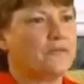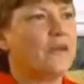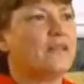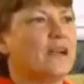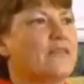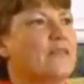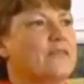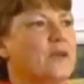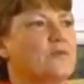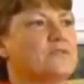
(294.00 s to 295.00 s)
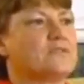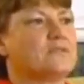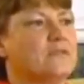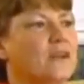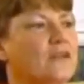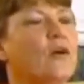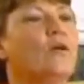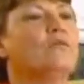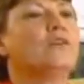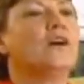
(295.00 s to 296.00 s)
We felt like that there was an
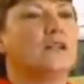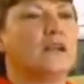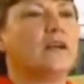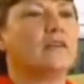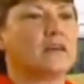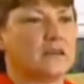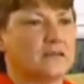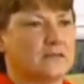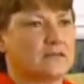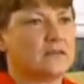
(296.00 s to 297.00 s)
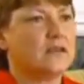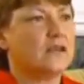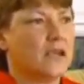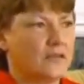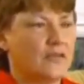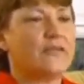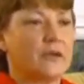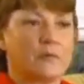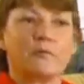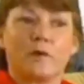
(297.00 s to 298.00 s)
overall arrogance and that
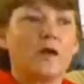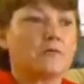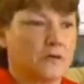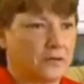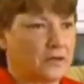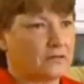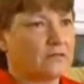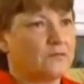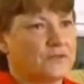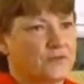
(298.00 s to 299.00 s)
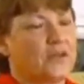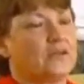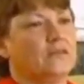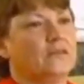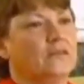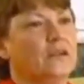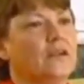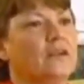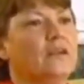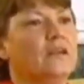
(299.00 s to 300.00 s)
they were railroading Mr. Harrell
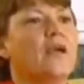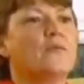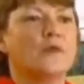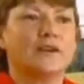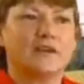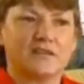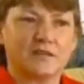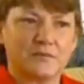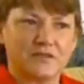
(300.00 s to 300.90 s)
and wanting us to